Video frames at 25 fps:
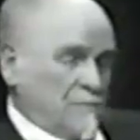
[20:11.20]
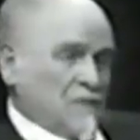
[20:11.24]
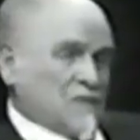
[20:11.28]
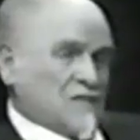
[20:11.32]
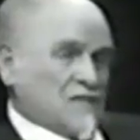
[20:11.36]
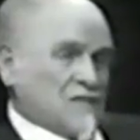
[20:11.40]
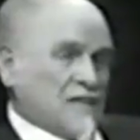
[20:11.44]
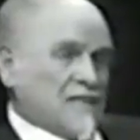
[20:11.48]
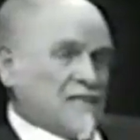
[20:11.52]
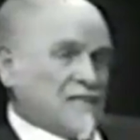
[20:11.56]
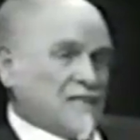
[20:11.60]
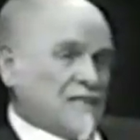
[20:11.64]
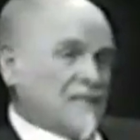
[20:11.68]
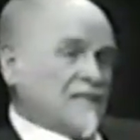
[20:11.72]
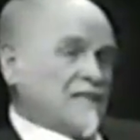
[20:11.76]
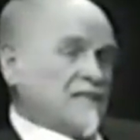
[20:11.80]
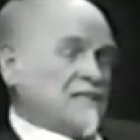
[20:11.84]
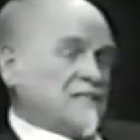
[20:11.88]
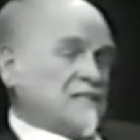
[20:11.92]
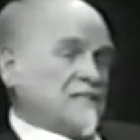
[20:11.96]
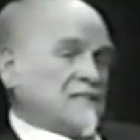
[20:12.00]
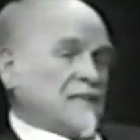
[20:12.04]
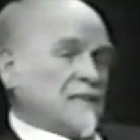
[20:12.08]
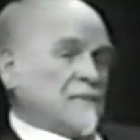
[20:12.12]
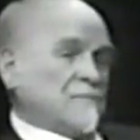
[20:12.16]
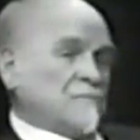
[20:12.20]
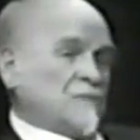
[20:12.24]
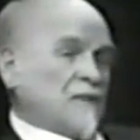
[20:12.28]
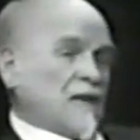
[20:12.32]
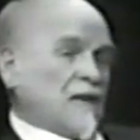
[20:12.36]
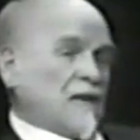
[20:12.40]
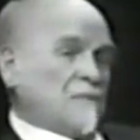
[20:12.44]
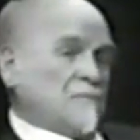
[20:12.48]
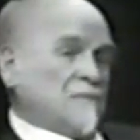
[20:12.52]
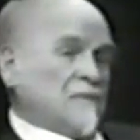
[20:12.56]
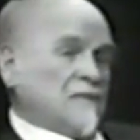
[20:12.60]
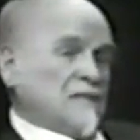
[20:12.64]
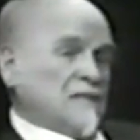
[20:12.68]
presenting in the same
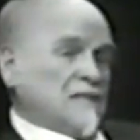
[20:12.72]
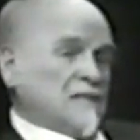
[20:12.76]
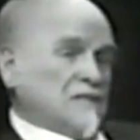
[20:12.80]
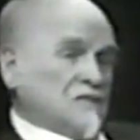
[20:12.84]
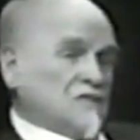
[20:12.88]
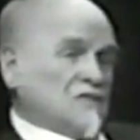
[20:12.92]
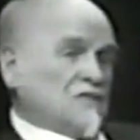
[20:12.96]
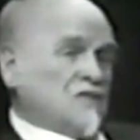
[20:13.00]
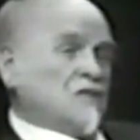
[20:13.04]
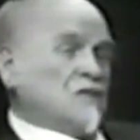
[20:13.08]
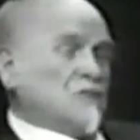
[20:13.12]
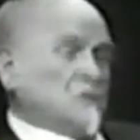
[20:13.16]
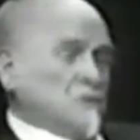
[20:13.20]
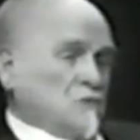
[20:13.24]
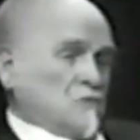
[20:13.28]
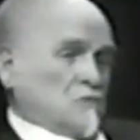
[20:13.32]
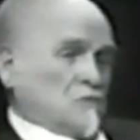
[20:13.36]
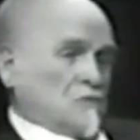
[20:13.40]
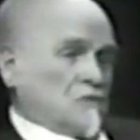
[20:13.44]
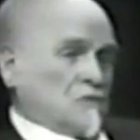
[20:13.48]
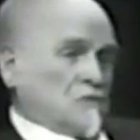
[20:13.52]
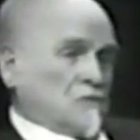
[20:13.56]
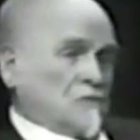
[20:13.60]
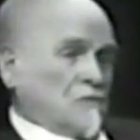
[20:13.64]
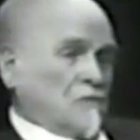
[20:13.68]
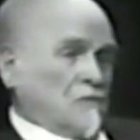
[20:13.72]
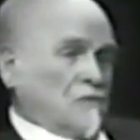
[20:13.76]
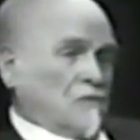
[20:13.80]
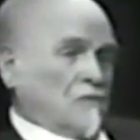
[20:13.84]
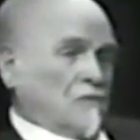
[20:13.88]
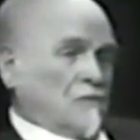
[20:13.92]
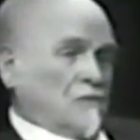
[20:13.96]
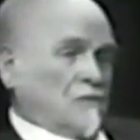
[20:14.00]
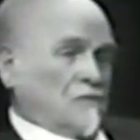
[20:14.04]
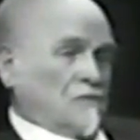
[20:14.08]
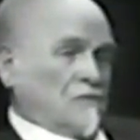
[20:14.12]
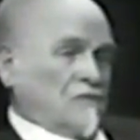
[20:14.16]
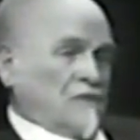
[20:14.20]
time genius
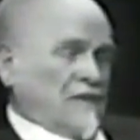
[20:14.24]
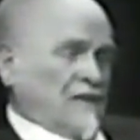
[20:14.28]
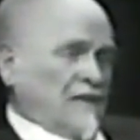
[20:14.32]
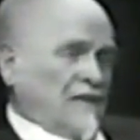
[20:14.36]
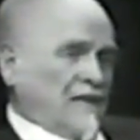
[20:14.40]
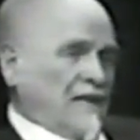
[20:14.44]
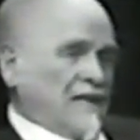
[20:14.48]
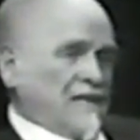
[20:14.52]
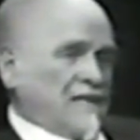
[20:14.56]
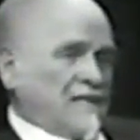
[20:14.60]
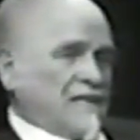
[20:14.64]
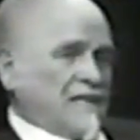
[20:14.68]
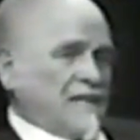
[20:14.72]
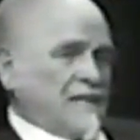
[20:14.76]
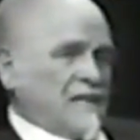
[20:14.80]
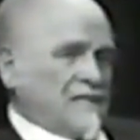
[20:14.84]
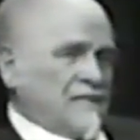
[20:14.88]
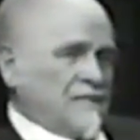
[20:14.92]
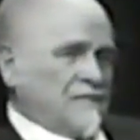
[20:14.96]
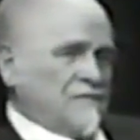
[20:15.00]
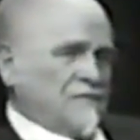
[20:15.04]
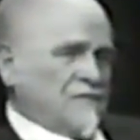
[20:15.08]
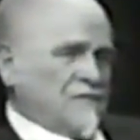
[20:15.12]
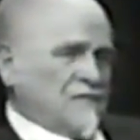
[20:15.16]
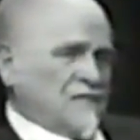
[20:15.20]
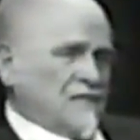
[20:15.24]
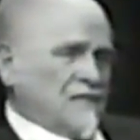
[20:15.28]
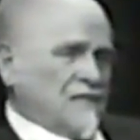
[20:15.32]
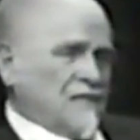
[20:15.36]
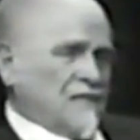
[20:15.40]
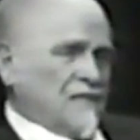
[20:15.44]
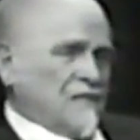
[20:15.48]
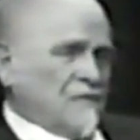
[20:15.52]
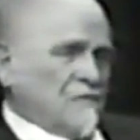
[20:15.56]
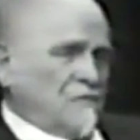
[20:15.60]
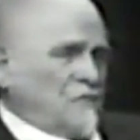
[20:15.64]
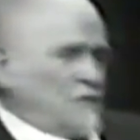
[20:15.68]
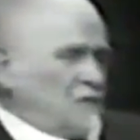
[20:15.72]
or very high creativity.
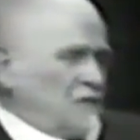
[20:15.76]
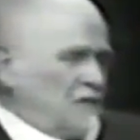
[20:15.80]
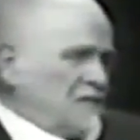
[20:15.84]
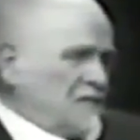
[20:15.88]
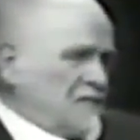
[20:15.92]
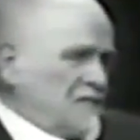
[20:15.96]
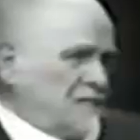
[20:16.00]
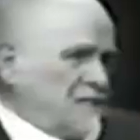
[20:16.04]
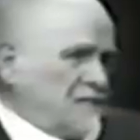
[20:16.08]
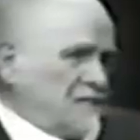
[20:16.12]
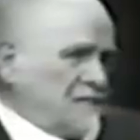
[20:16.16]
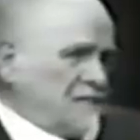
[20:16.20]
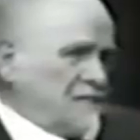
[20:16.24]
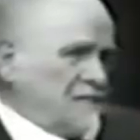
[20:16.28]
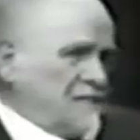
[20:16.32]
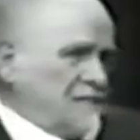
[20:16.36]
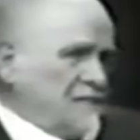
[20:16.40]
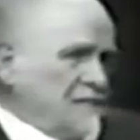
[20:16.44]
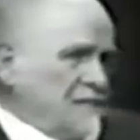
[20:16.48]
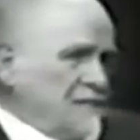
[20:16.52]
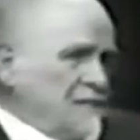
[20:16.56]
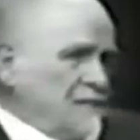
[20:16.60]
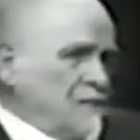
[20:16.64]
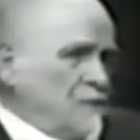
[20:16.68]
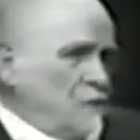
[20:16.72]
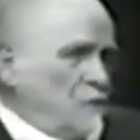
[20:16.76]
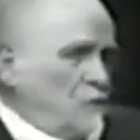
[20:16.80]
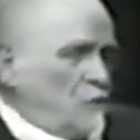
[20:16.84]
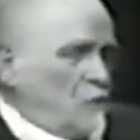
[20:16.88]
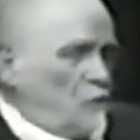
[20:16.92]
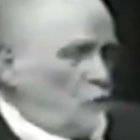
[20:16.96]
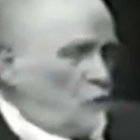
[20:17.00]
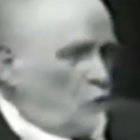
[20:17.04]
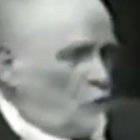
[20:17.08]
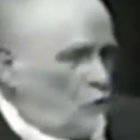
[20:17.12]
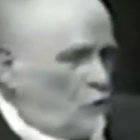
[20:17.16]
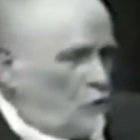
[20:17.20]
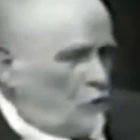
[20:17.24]
For this reason,
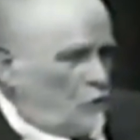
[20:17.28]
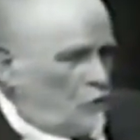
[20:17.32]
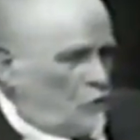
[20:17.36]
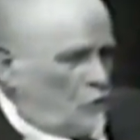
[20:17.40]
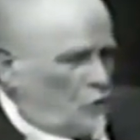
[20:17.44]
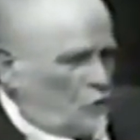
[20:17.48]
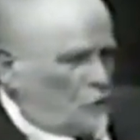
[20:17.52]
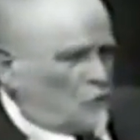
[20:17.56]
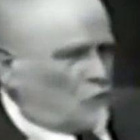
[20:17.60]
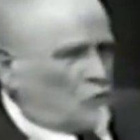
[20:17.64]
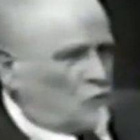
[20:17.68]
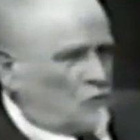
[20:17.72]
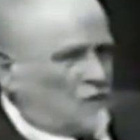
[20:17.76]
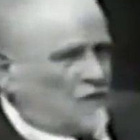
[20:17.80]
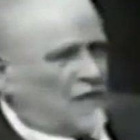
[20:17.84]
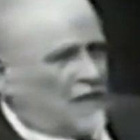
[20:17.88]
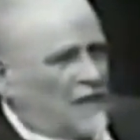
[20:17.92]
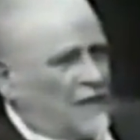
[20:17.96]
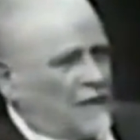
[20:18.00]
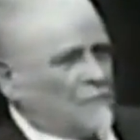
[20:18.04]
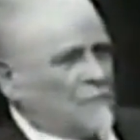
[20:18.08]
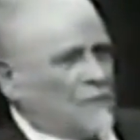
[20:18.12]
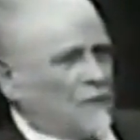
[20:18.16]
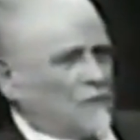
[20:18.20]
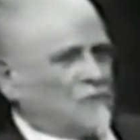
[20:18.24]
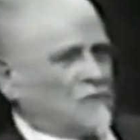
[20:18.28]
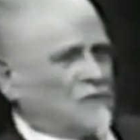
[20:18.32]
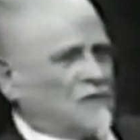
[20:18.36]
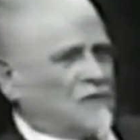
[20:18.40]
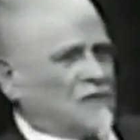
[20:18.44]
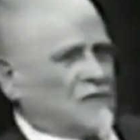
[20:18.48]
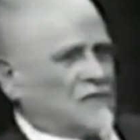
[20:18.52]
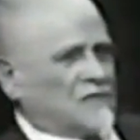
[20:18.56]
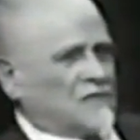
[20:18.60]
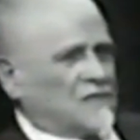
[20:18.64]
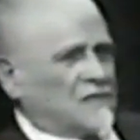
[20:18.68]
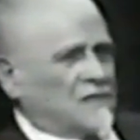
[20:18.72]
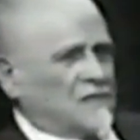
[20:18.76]
what to say about
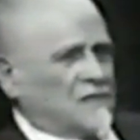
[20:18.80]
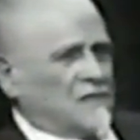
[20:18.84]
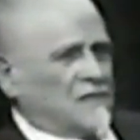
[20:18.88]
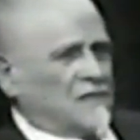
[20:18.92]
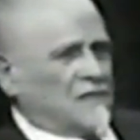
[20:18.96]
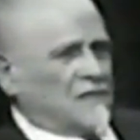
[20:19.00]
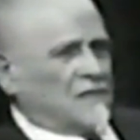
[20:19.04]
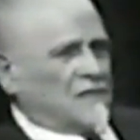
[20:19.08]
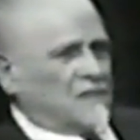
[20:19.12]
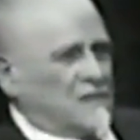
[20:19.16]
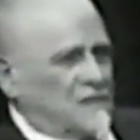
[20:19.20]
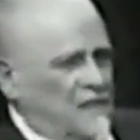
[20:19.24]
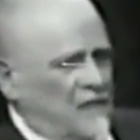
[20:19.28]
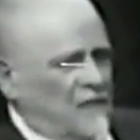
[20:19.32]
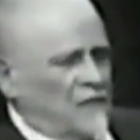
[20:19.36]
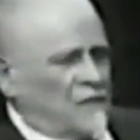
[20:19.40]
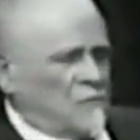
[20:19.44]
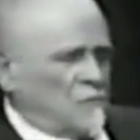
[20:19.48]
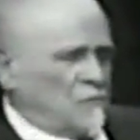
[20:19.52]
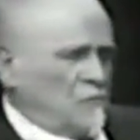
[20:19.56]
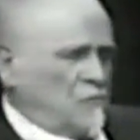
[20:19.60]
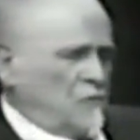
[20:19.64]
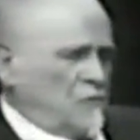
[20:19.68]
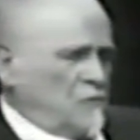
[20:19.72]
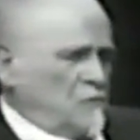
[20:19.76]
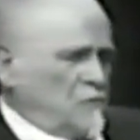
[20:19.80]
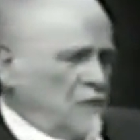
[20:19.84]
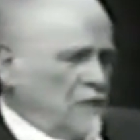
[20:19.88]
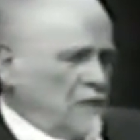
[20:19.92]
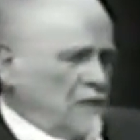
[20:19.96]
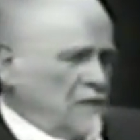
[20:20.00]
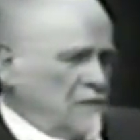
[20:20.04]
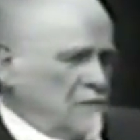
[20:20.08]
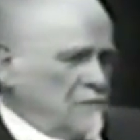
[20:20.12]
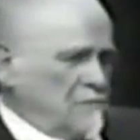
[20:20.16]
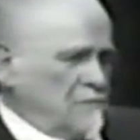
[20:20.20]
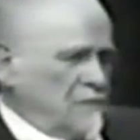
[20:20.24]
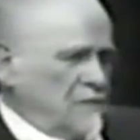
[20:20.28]
this? Say,
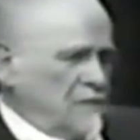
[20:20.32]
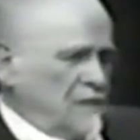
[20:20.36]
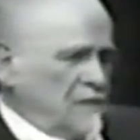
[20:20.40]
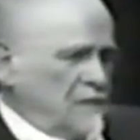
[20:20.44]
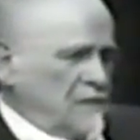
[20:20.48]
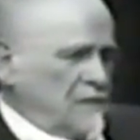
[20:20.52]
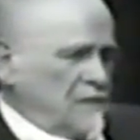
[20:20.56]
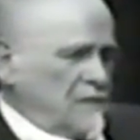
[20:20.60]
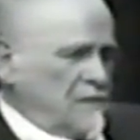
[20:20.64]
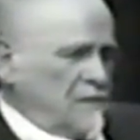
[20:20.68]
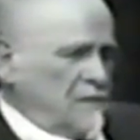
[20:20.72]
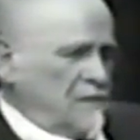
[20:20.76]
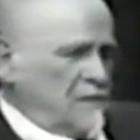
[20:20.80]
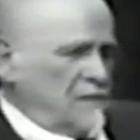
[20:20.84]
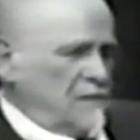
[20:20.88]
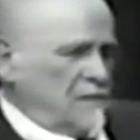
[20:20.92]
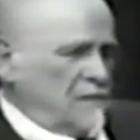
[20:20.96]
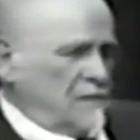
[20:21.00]
well,